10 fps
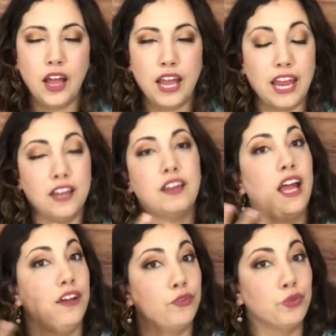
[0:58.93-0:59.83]
and I
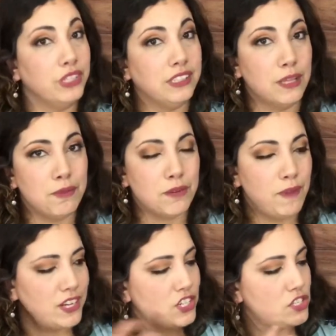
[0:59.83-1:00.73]
have a really limited
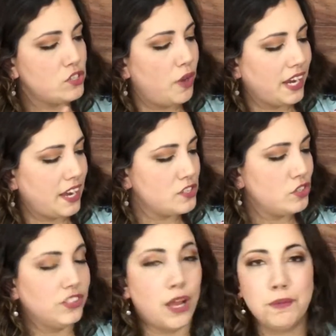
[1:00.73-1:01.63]
budget, so I
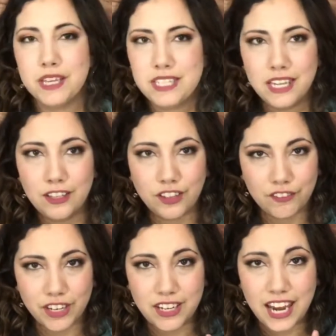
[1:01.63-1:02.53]
canceled, not because I didn't
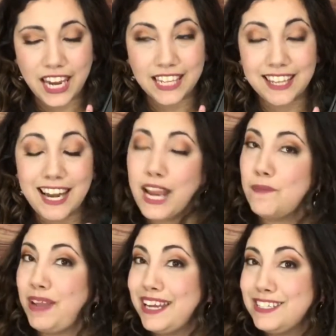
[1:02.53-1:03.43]
love it. And then I
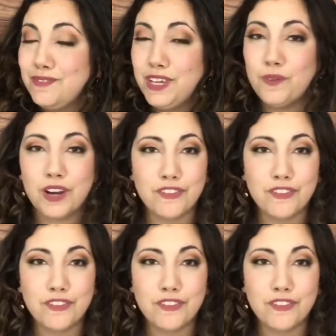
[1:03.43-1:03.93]
applied to be one of